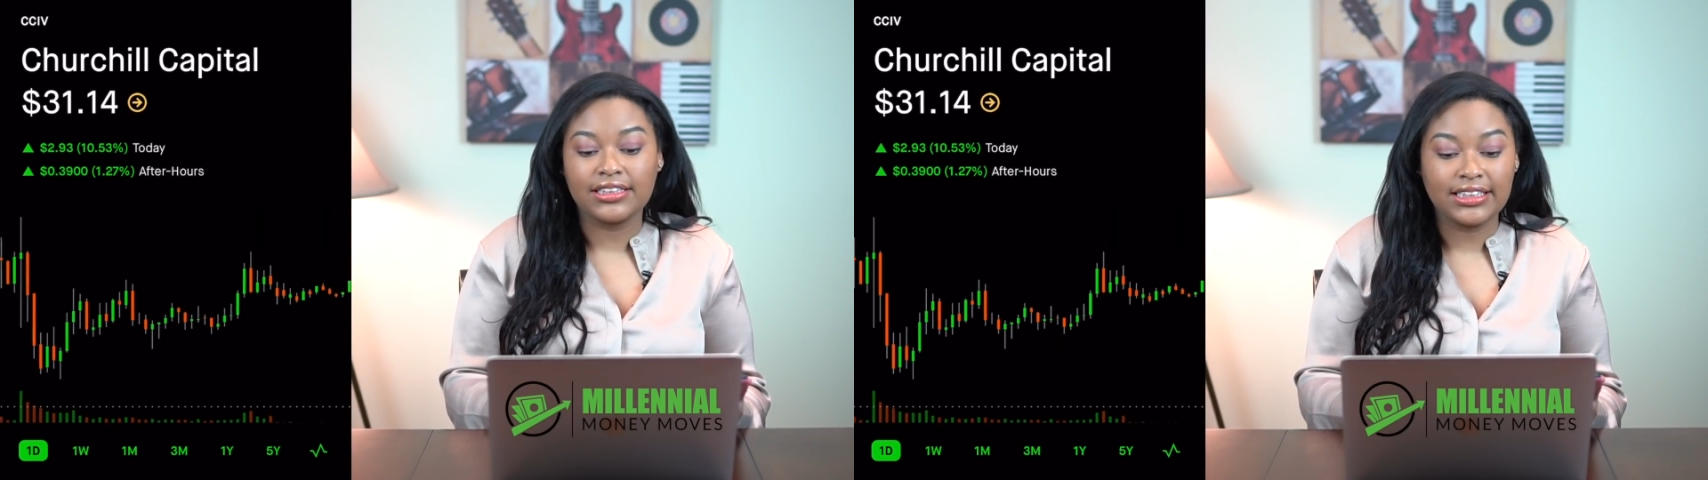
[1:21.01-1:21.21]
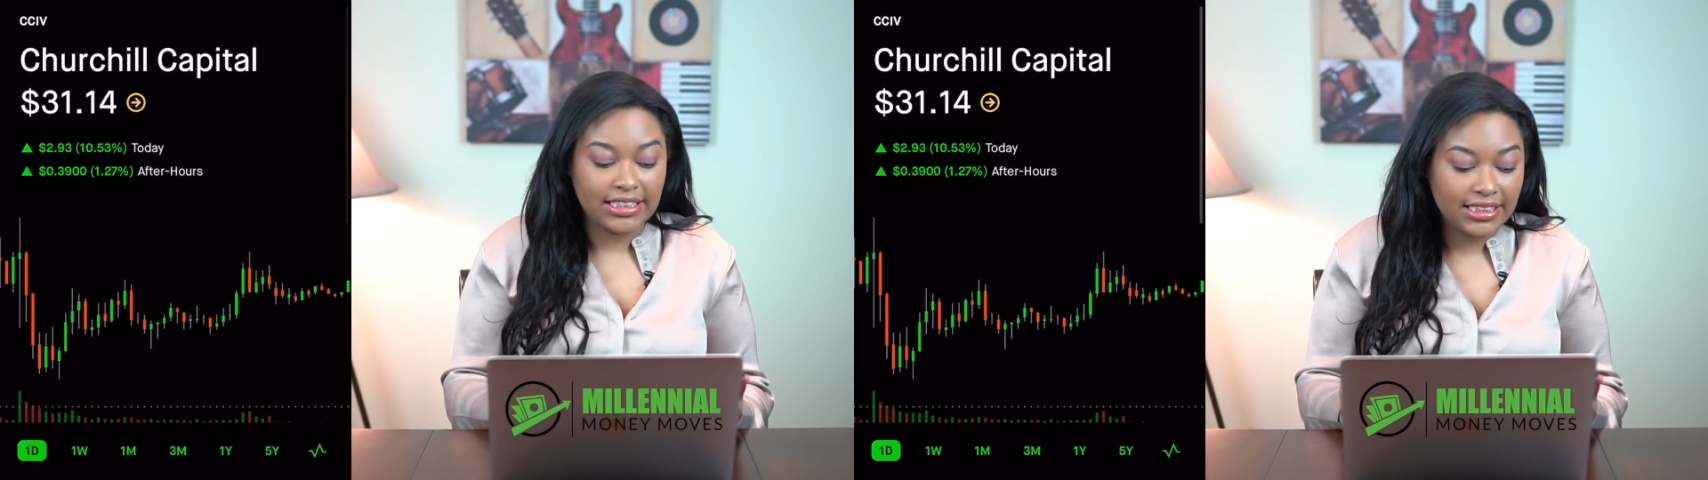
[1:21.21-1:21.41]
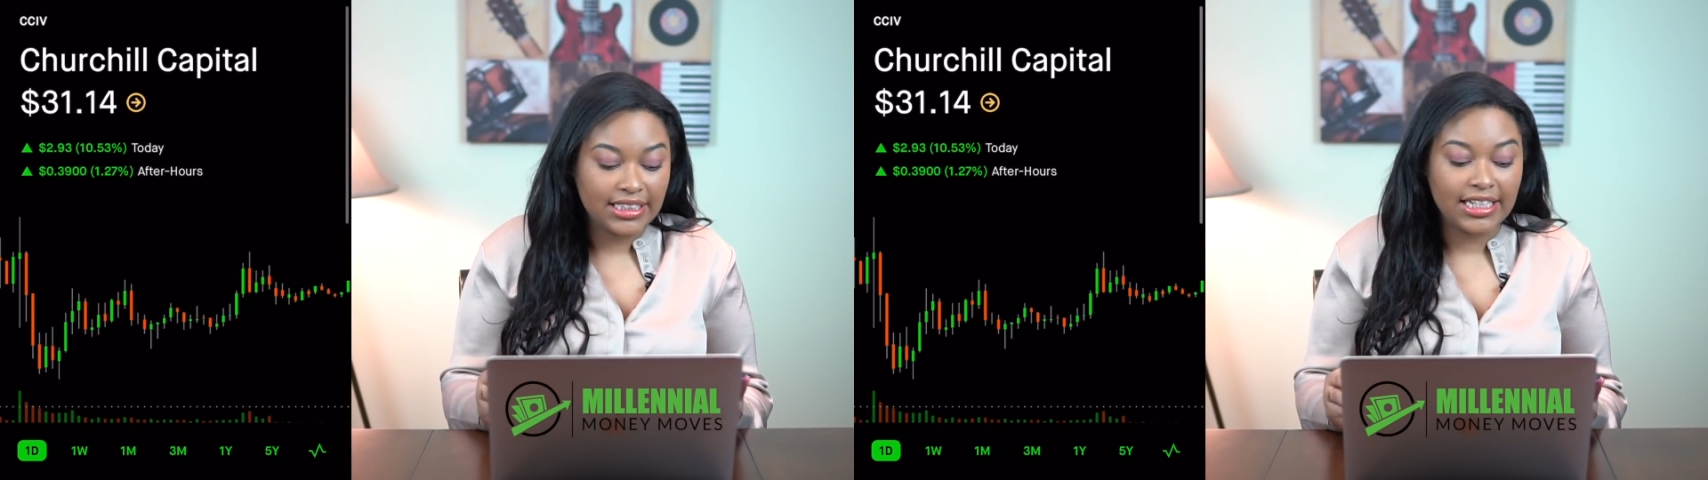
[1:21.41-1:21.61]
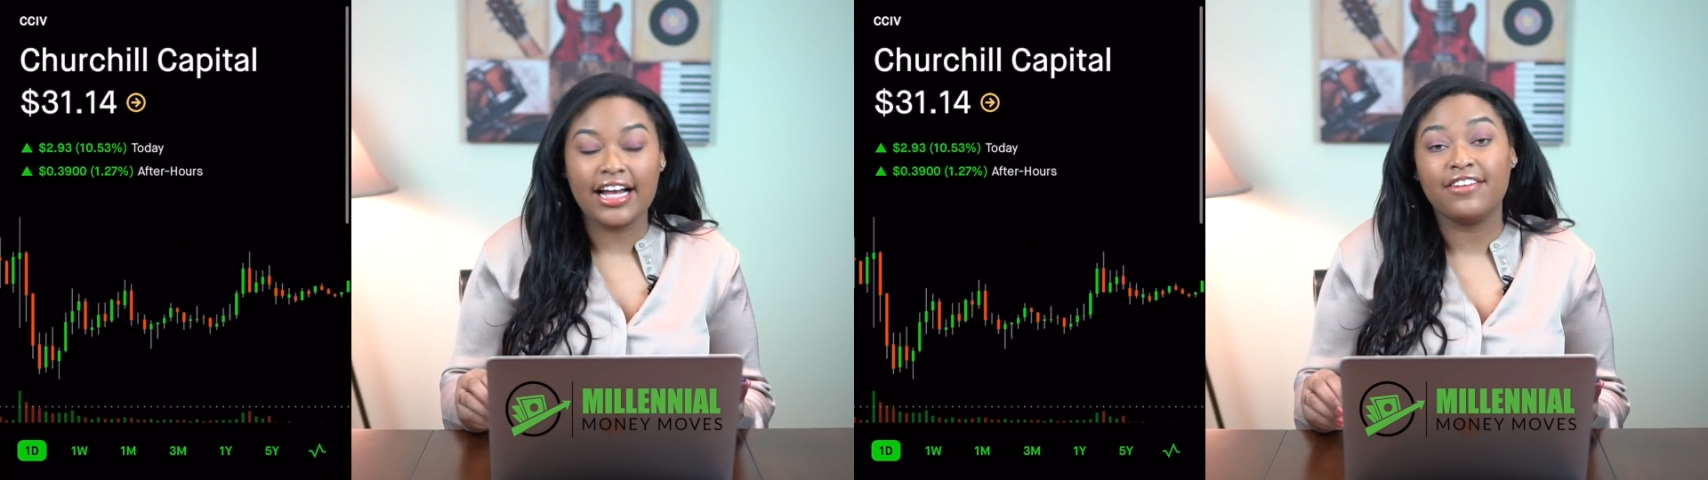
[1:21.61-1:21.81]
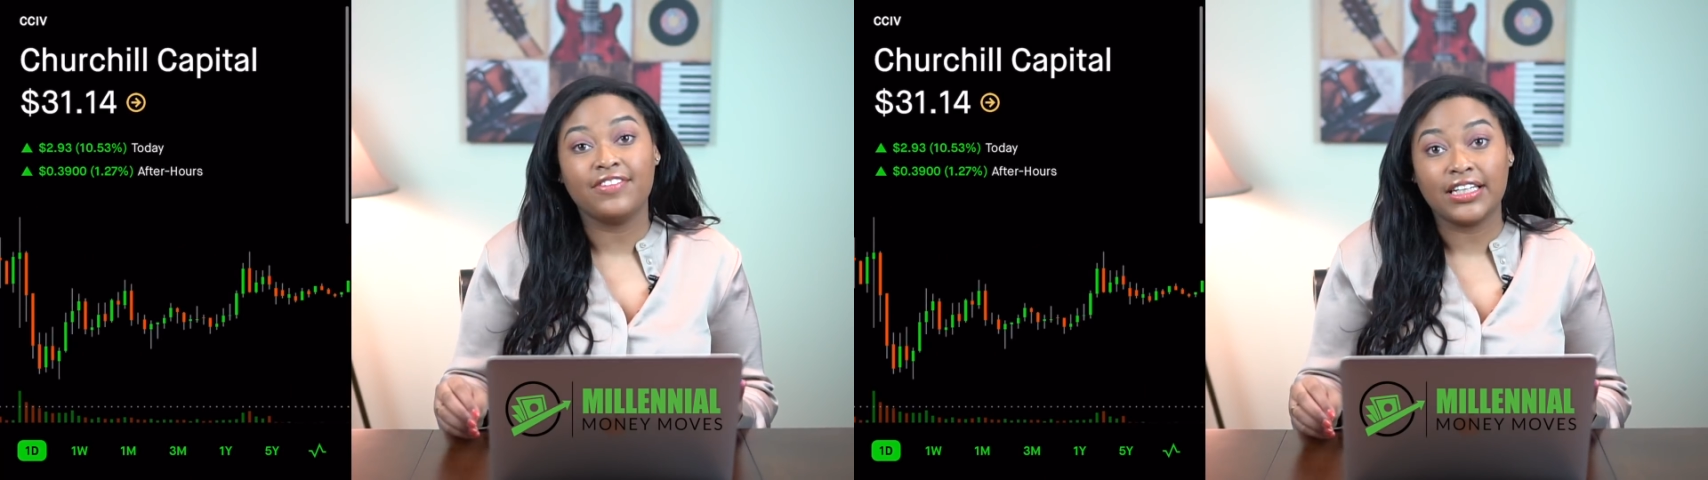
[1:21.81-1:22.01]

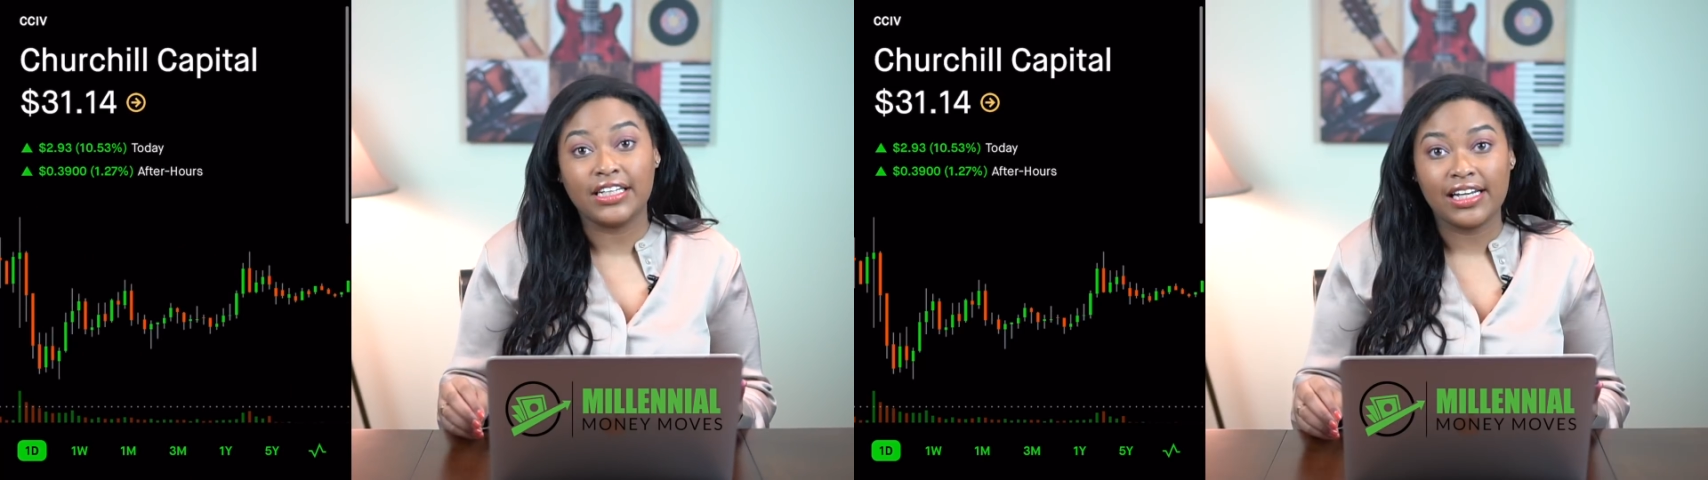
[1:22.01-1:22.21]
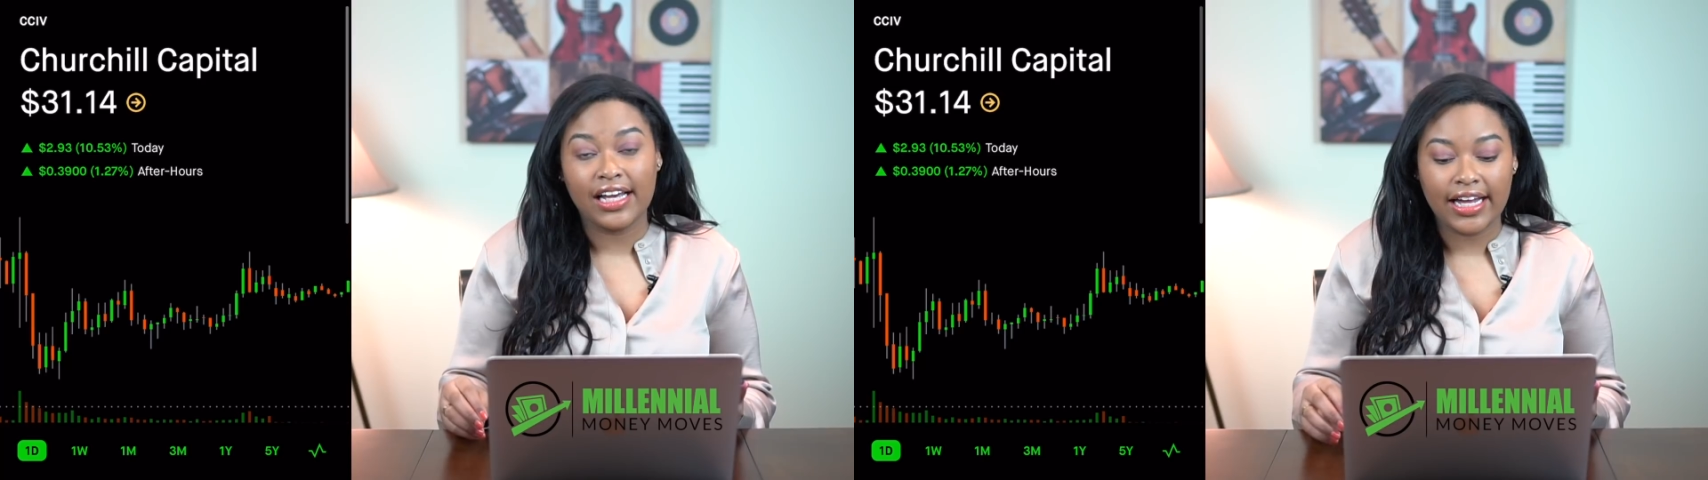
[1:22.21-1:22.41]
CCIV,